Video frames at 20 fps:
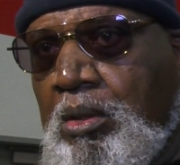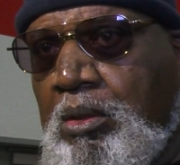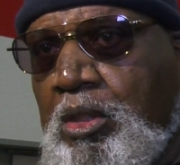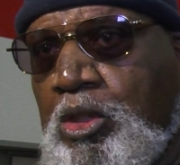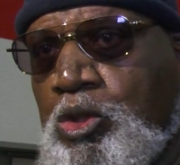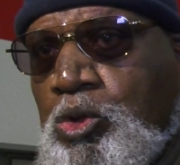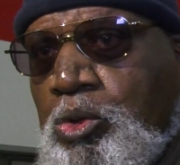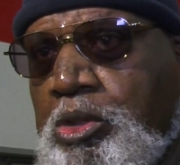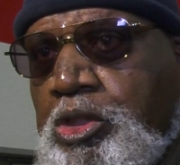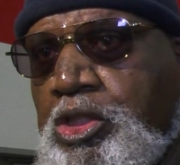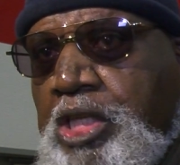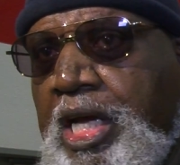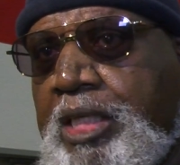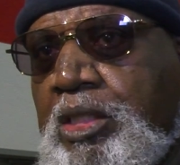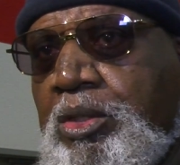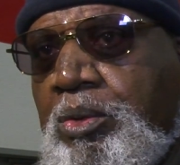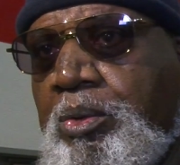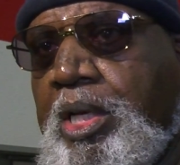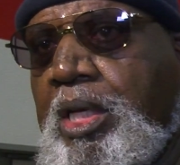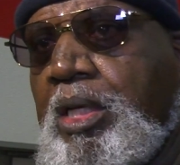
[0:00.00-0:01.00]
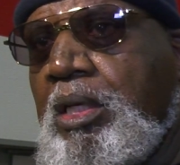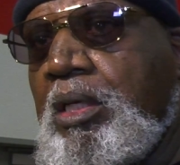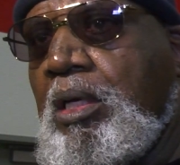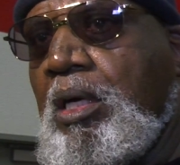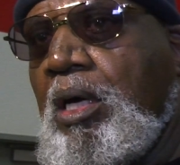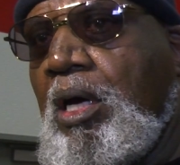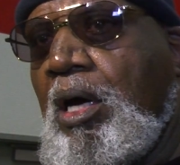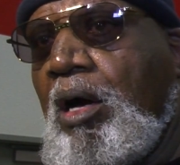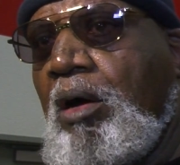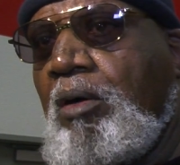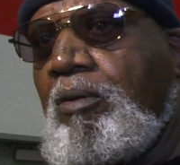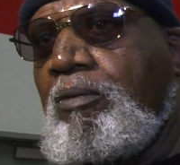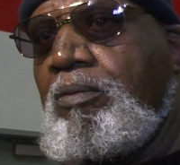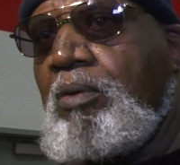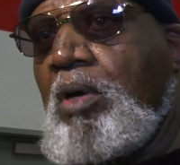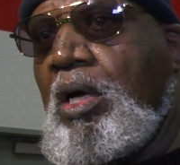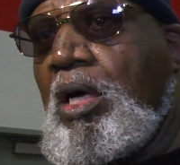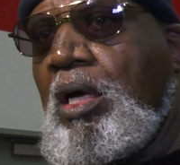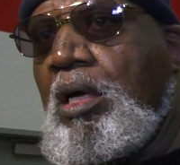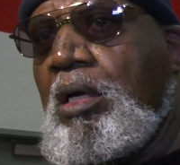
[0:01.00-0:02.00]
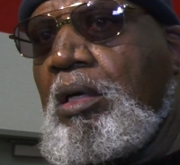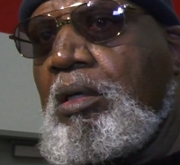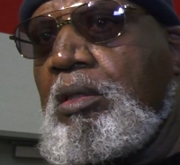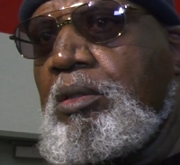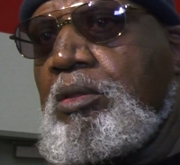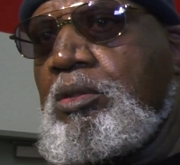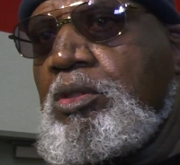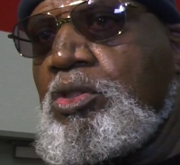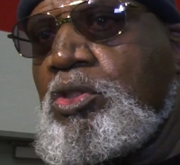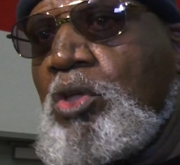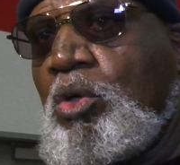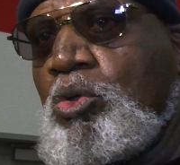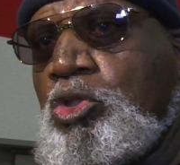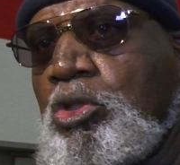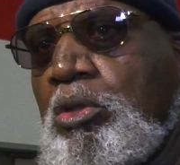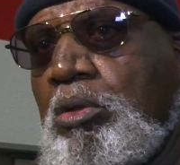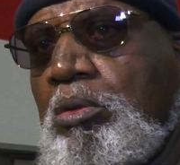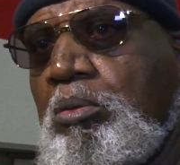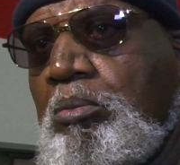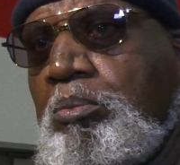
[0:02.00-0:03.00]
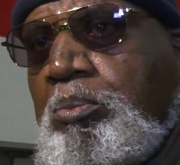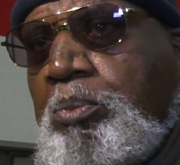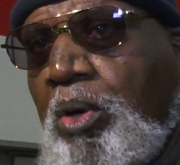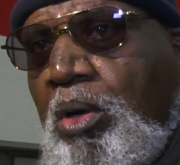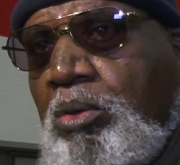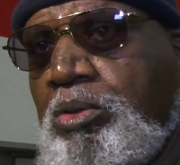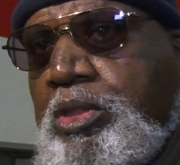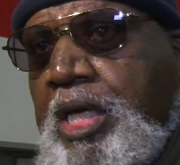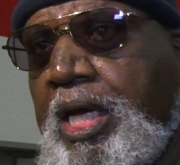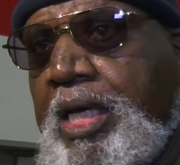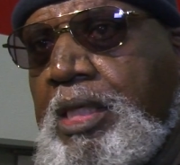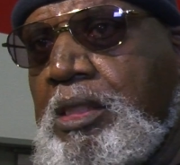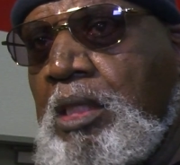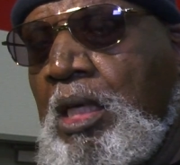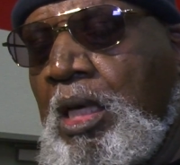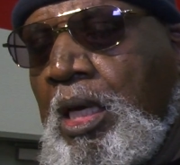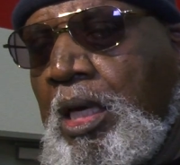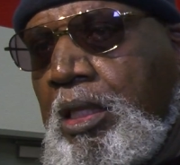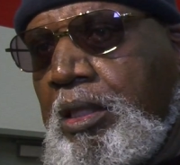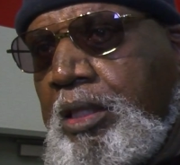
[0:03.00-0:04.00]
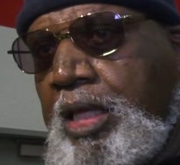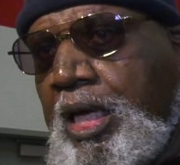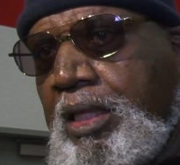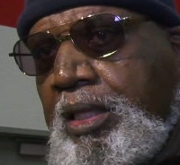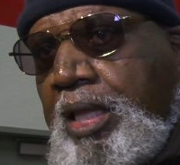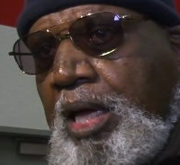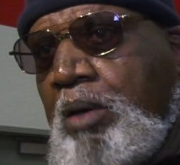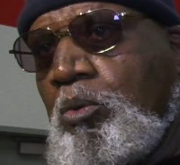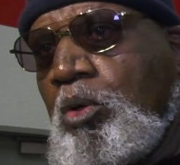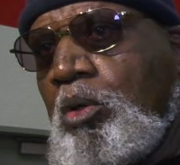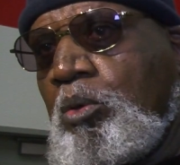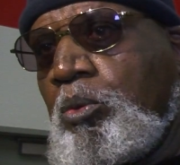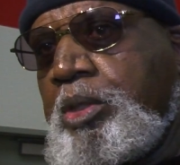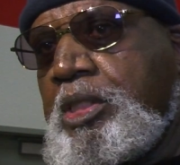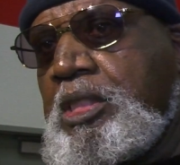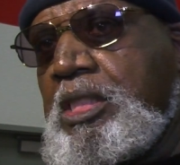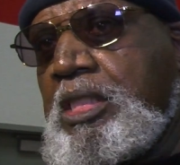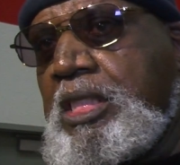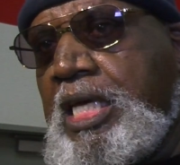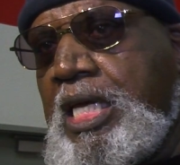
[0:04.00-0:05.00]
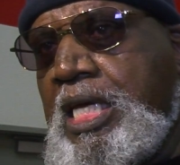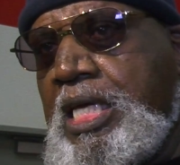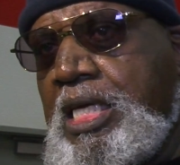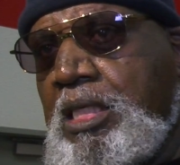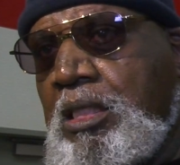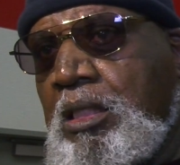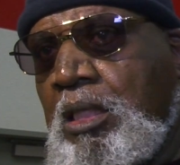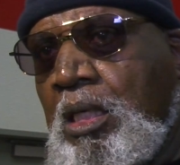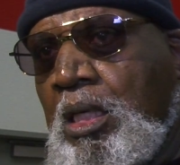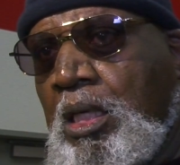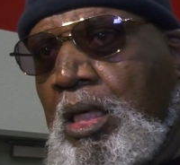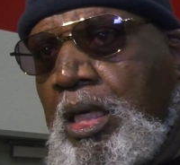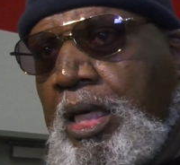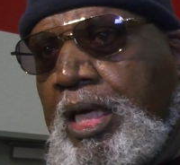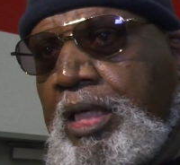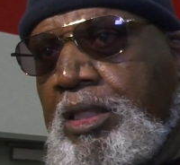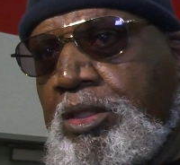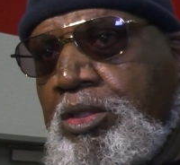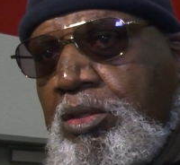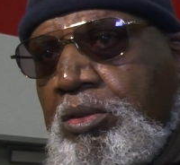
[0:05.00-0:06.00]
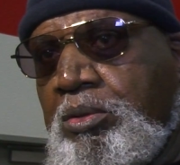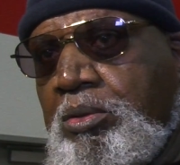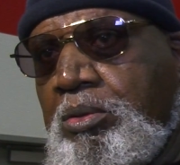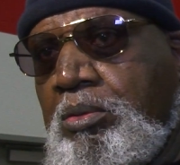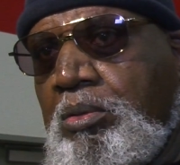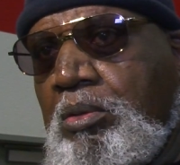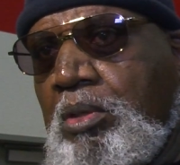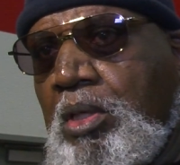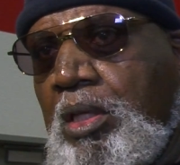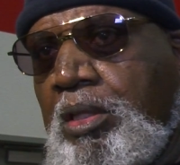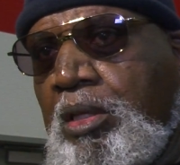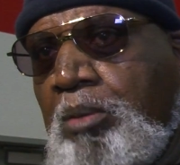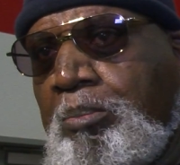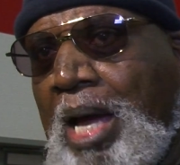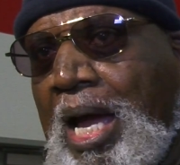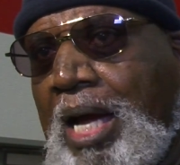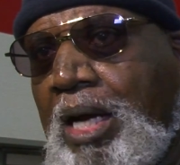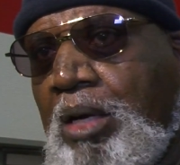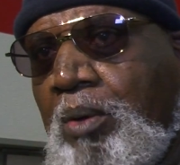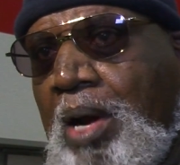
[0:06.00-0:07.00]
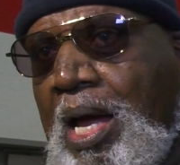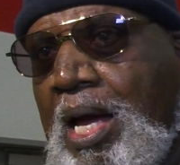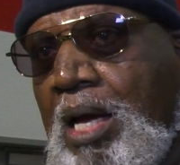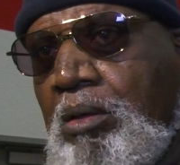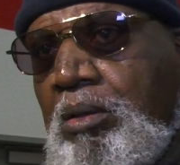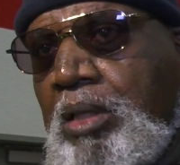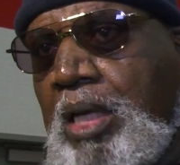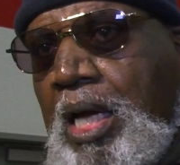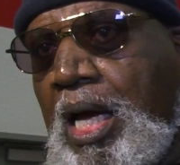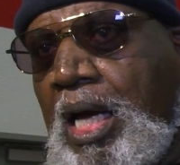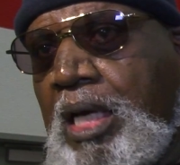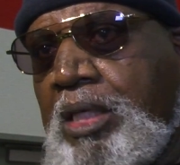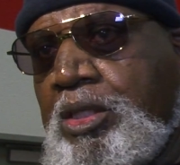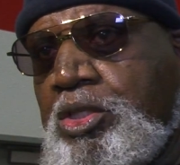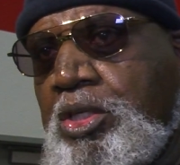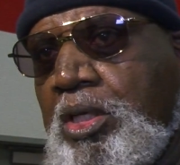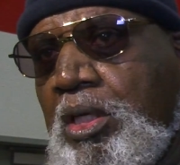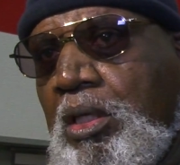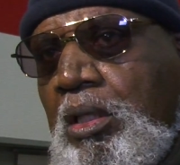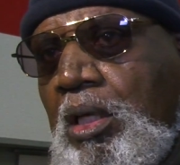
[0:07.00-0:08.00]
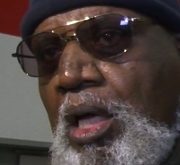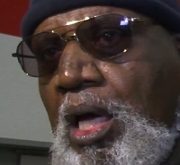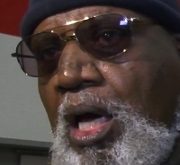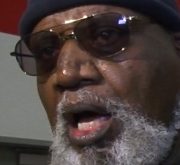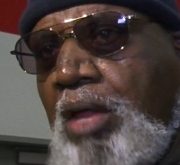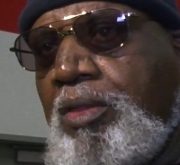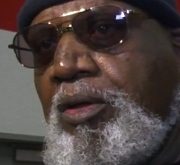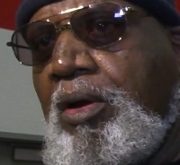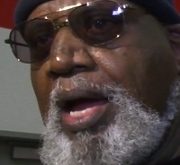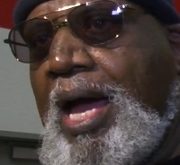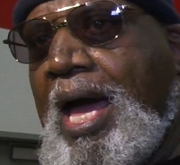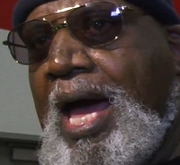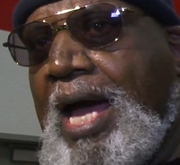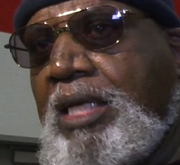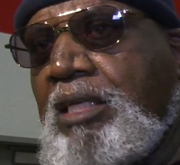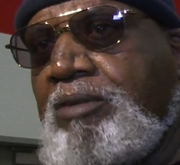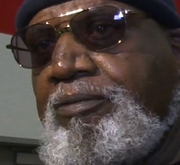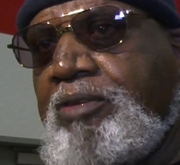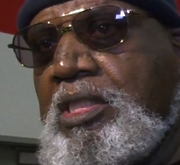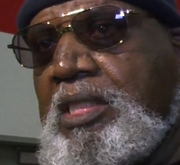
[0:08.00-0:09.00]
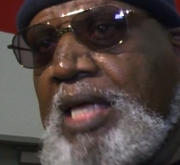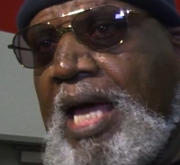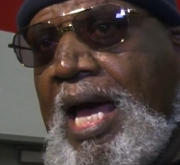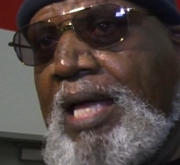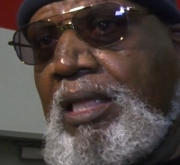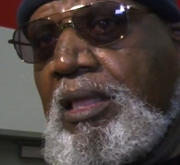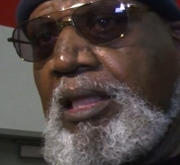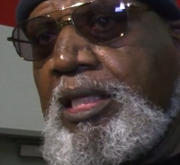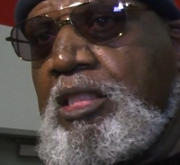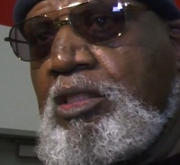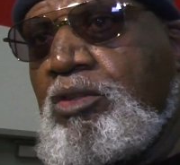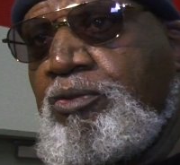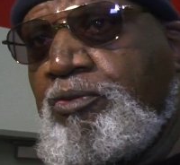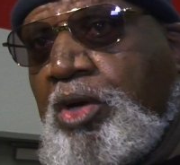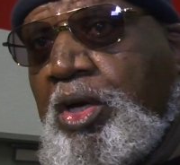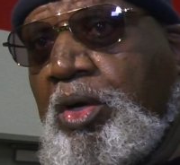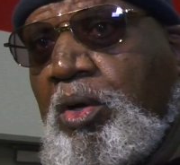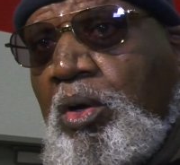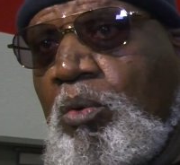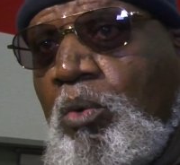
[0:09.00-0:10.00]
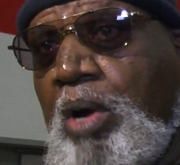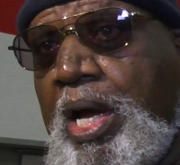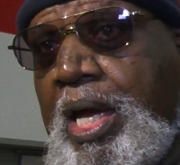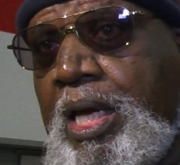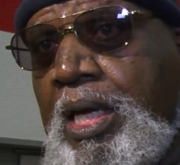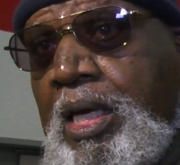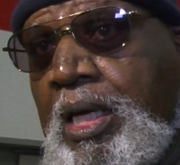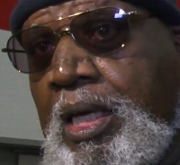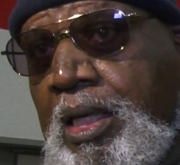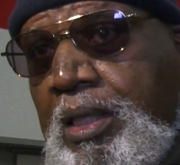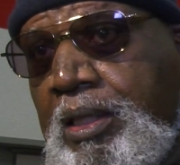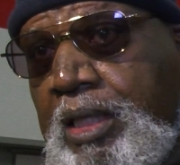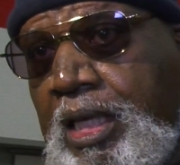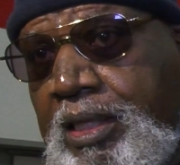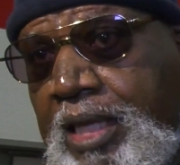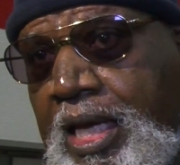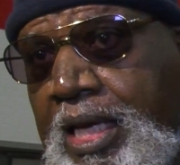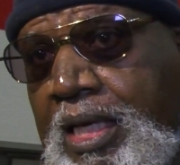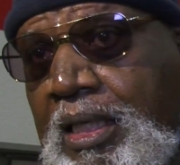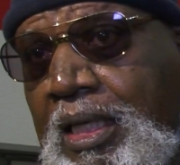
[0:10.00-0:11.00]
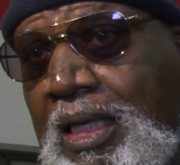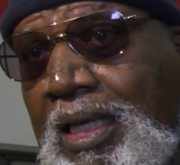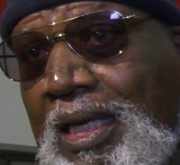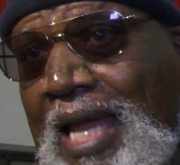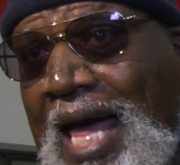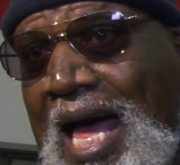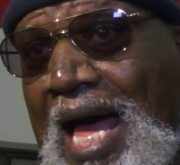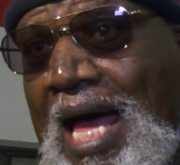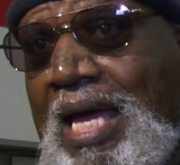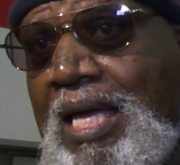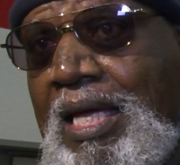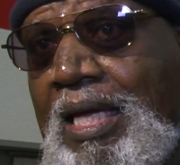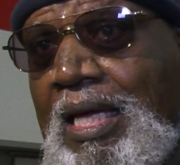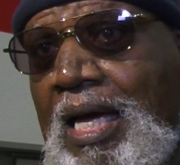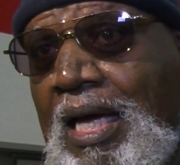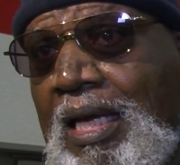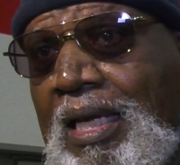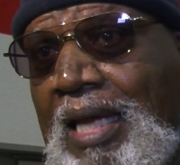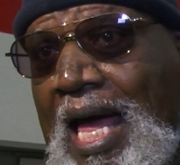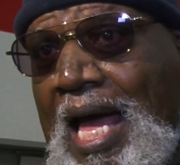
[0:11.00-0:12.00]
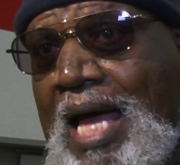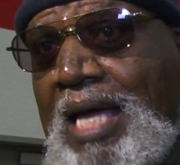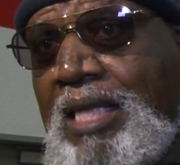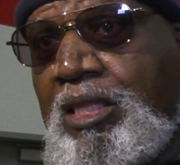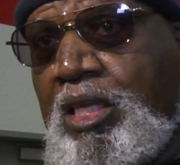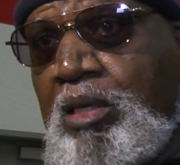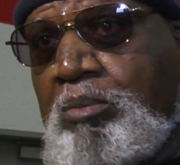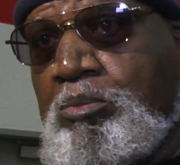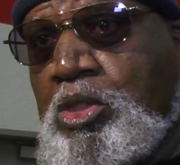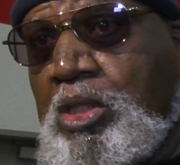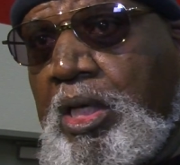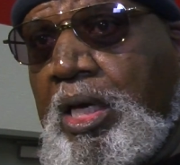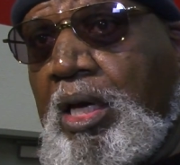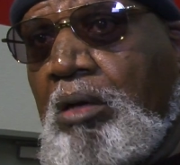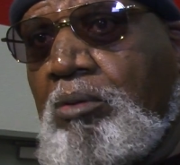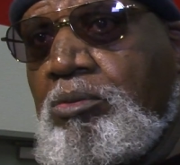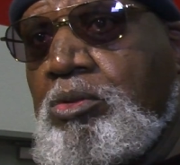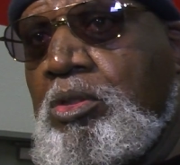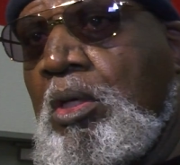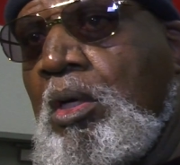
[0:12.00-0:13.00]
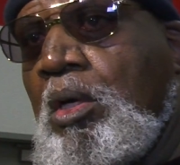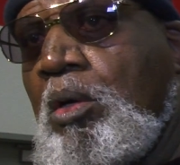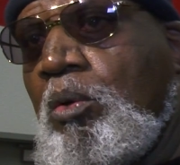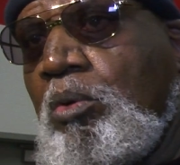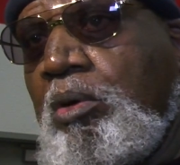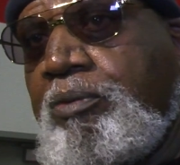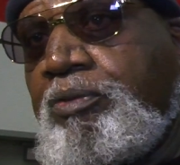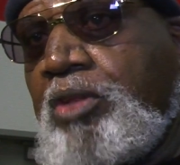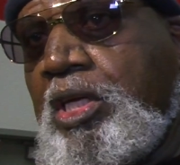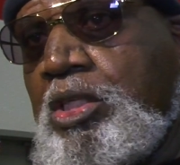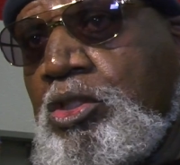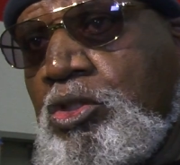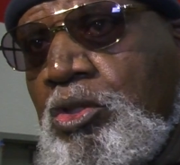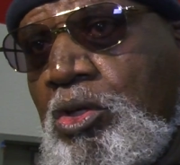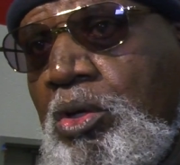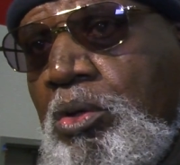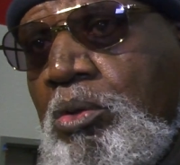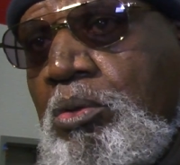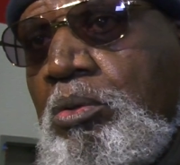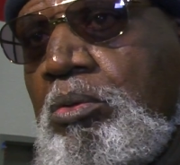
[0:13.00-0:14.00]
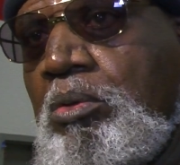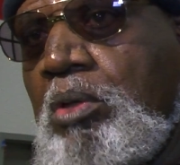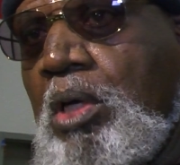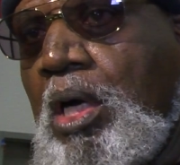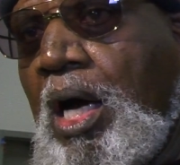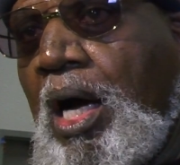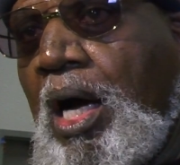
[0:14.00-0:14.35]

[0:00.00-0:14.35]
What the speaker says: the trajectory of social protests, then they will recede into the background until other activist athletes figure a way that they can align themselves with these new